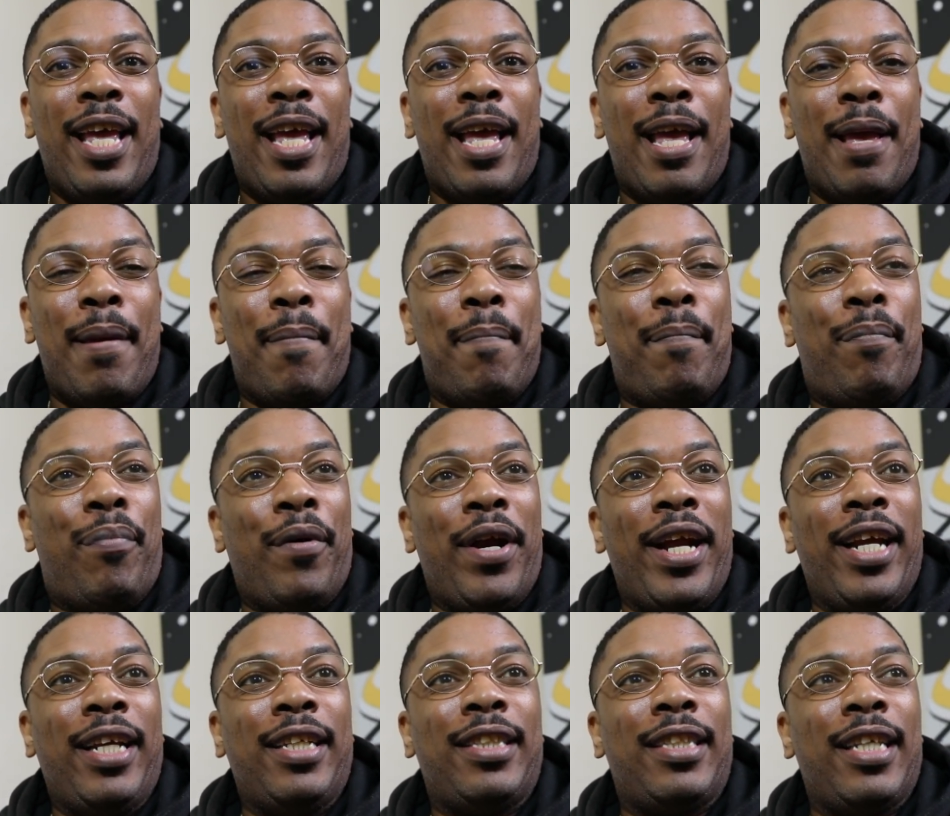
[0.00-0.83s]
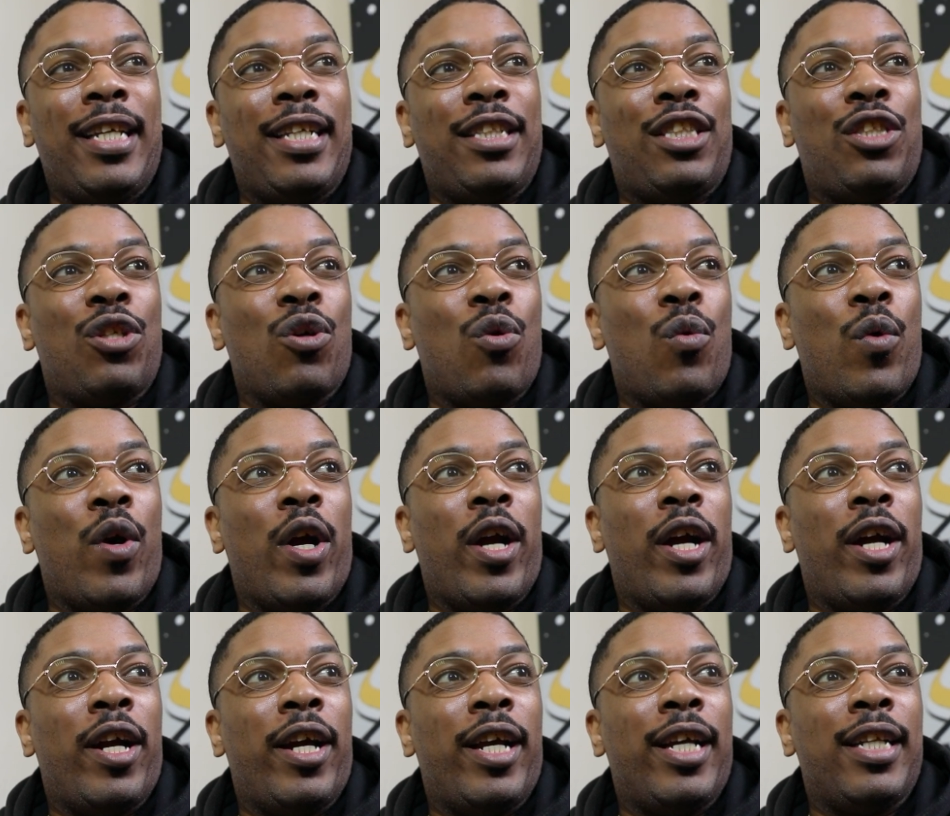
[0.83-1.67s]
It brings it to
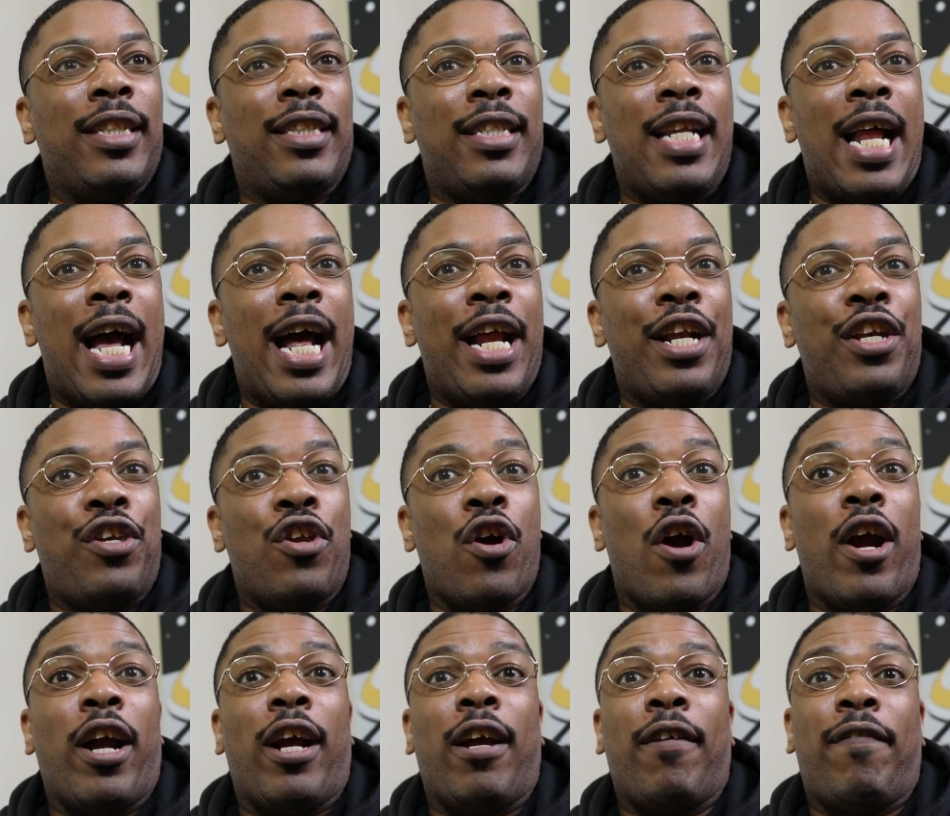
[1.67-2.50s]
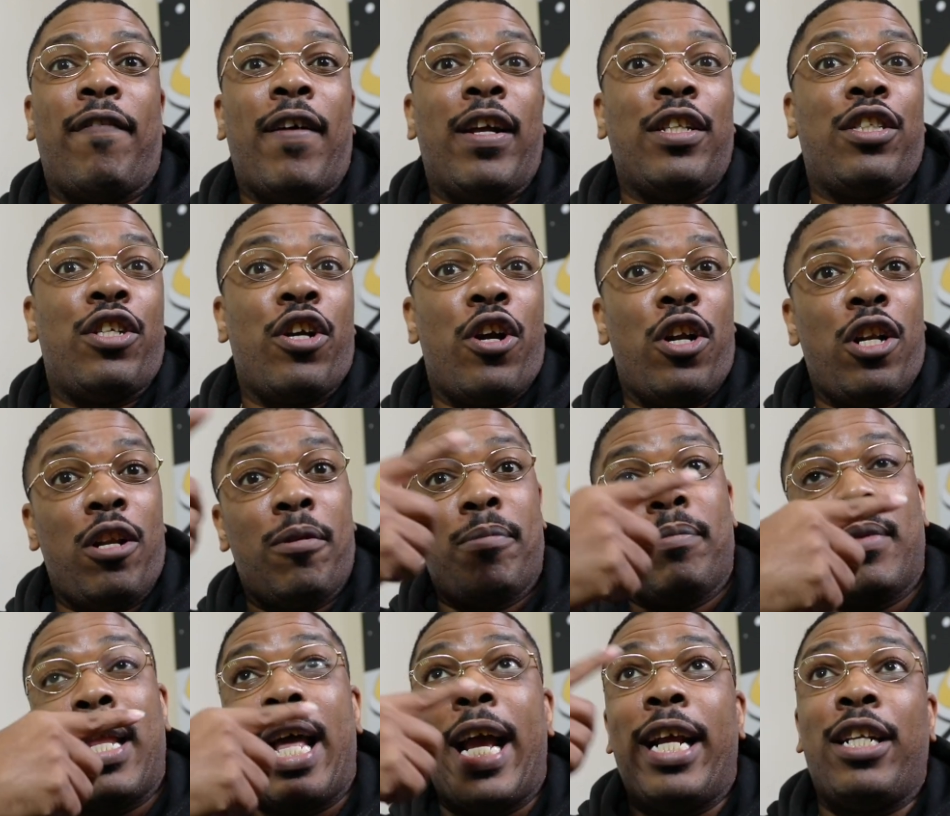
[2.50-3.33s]
where it's not dark. If I turn
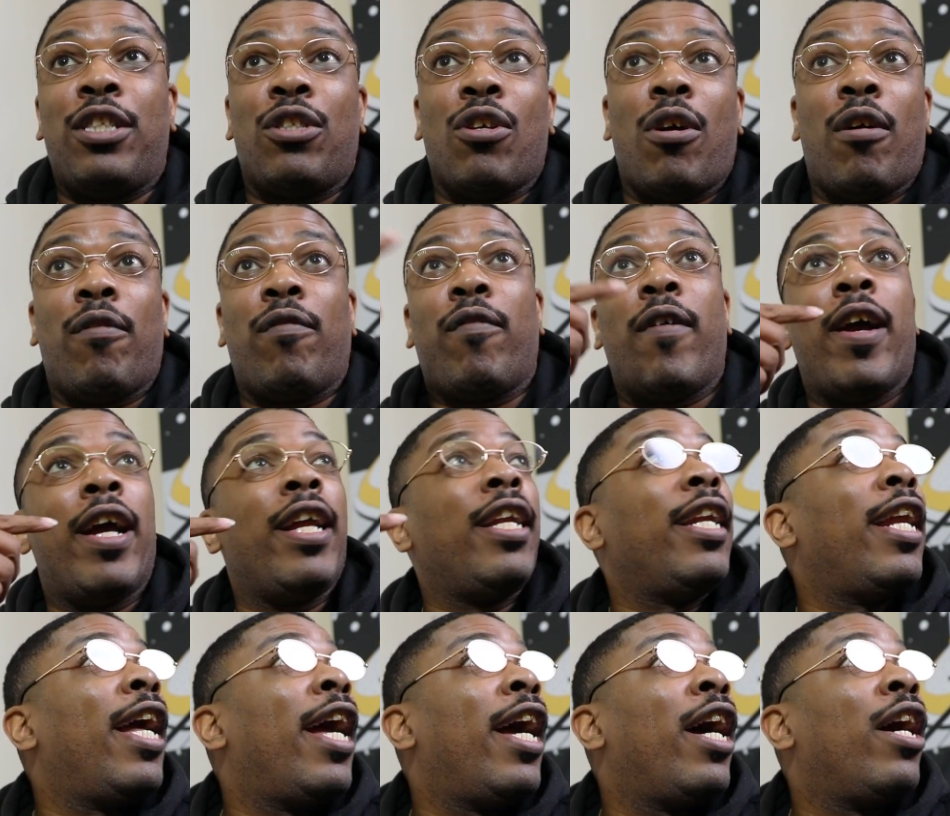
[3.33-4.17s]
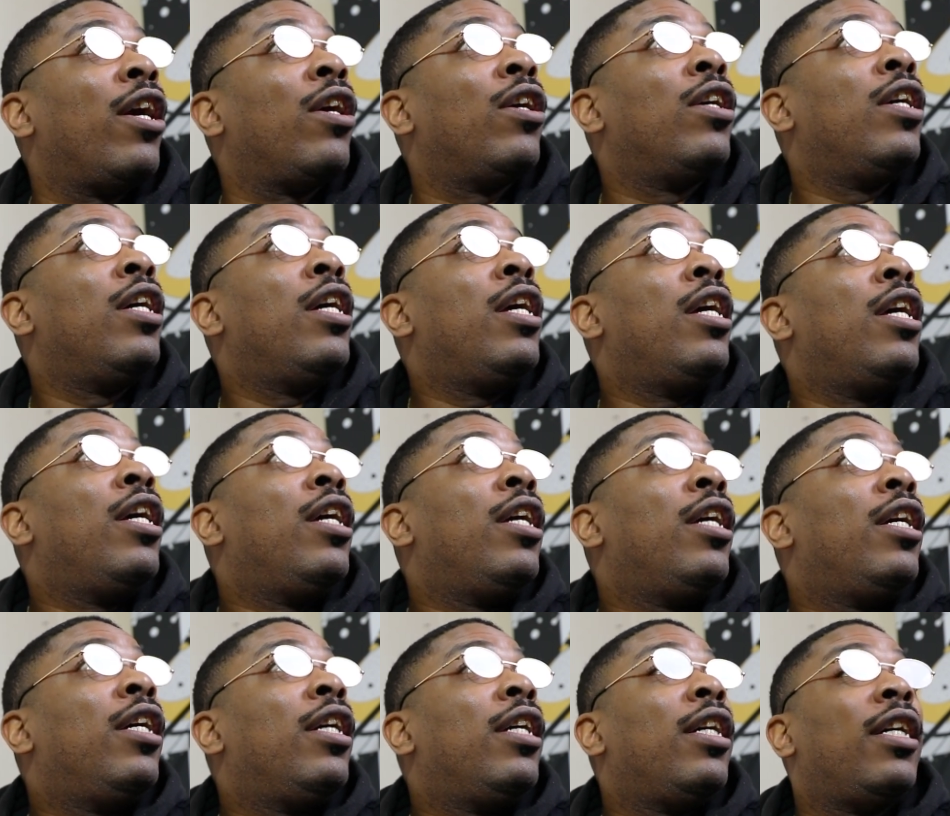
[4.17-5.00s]
them lights off right now,
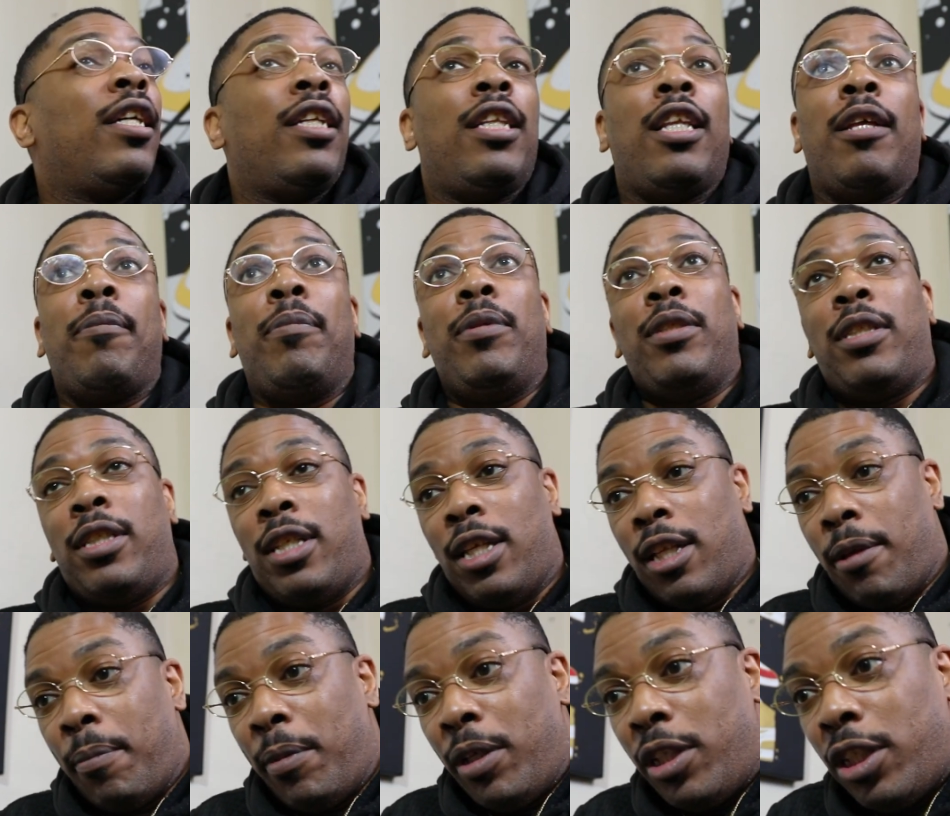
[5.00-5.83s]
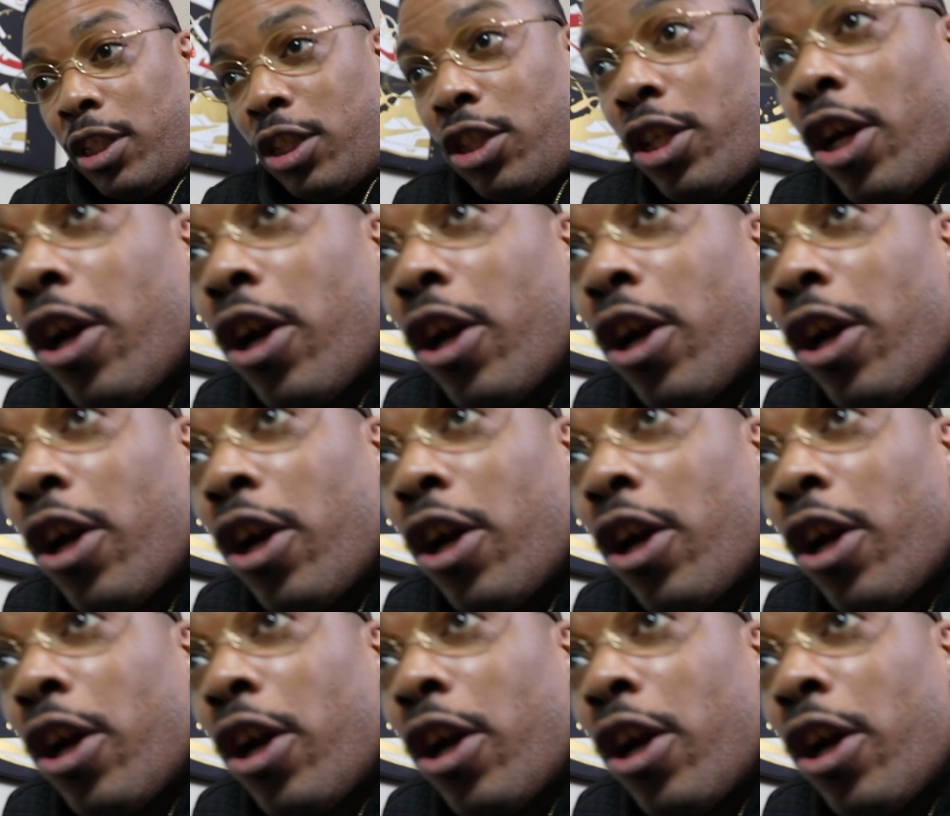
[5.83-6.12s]
let me see. Let me just